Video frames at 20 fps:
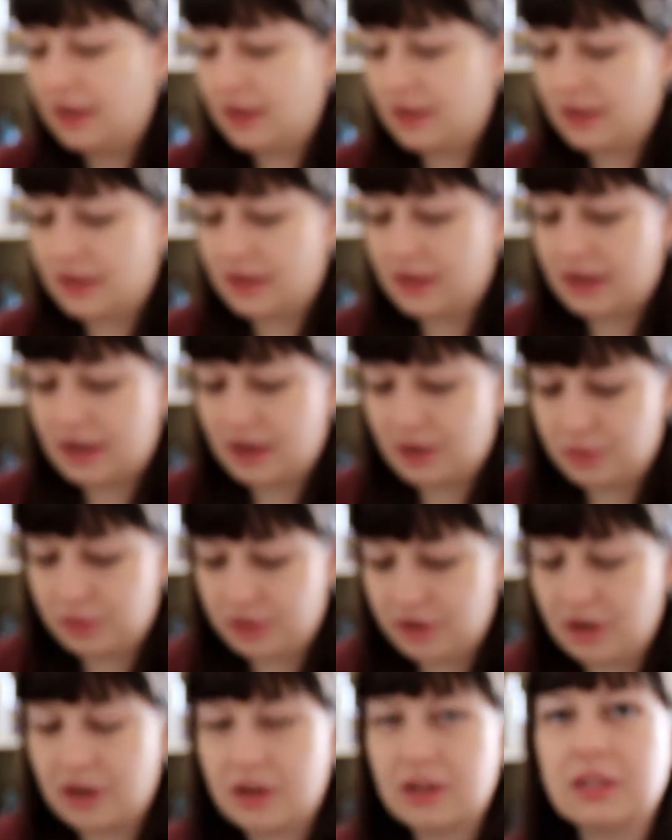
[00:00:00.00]
how
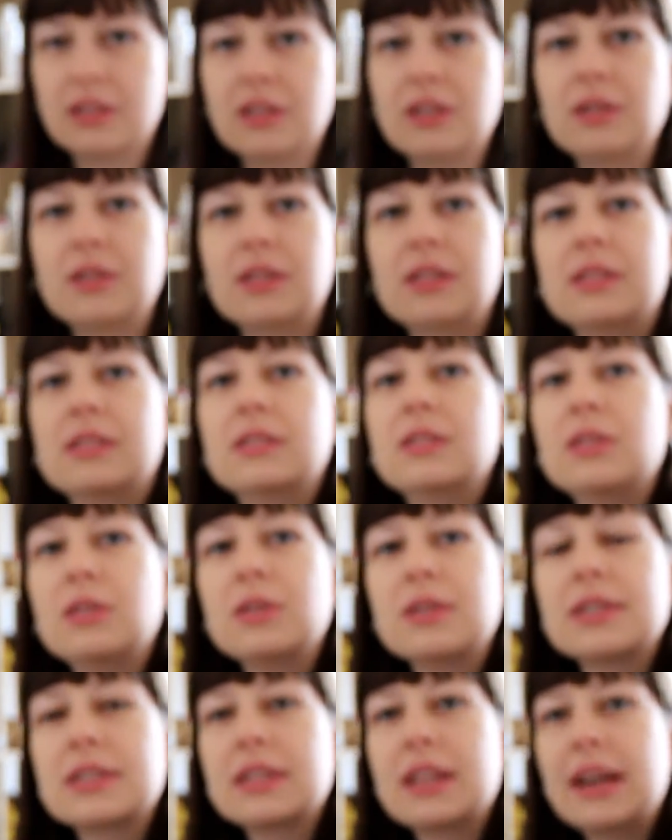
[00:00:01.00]
yarn
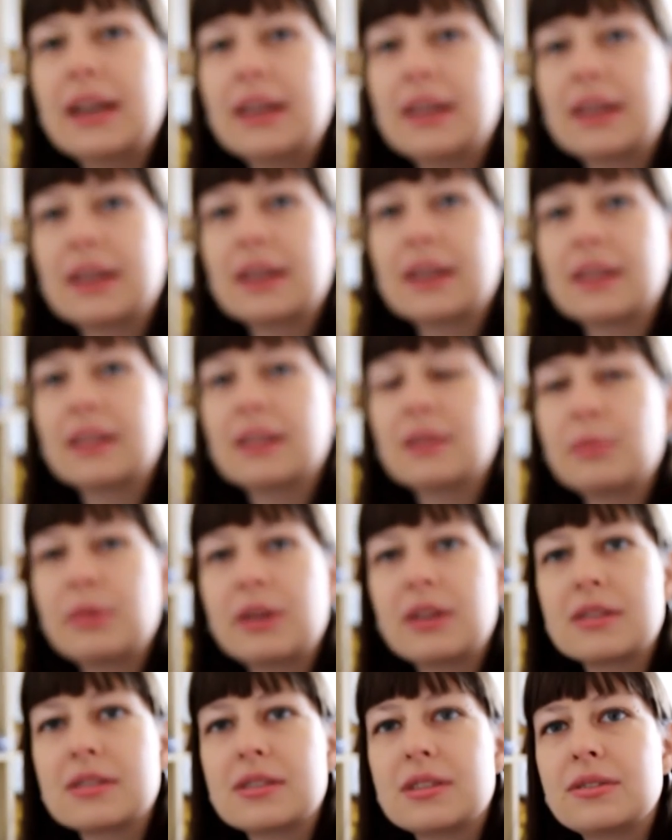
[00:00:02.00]
looks like,
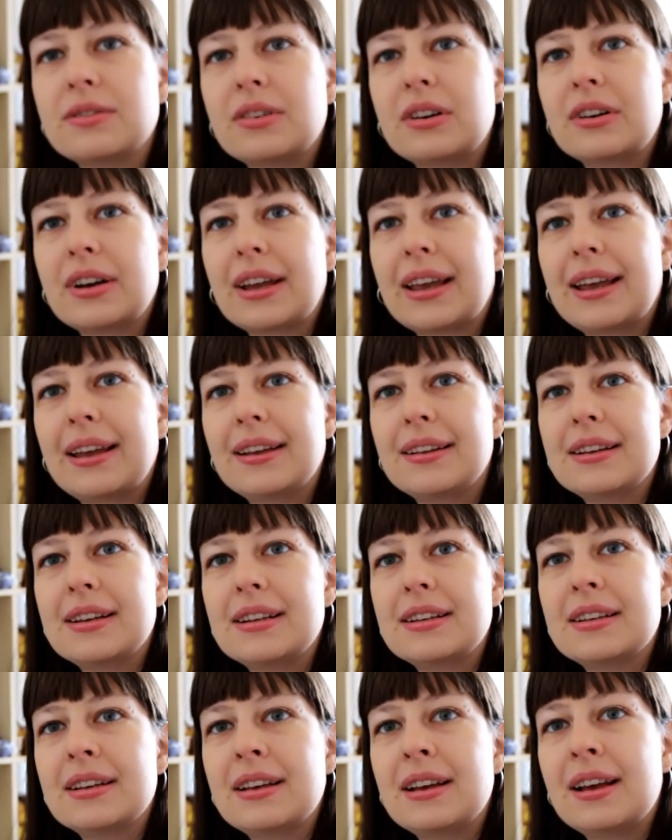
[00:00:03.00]
because it's
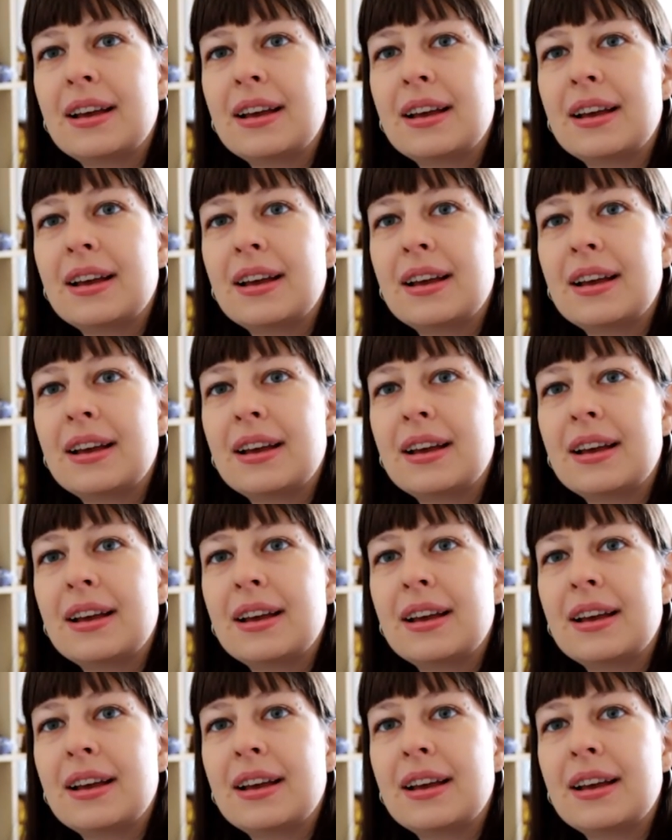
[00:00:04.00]
variegated.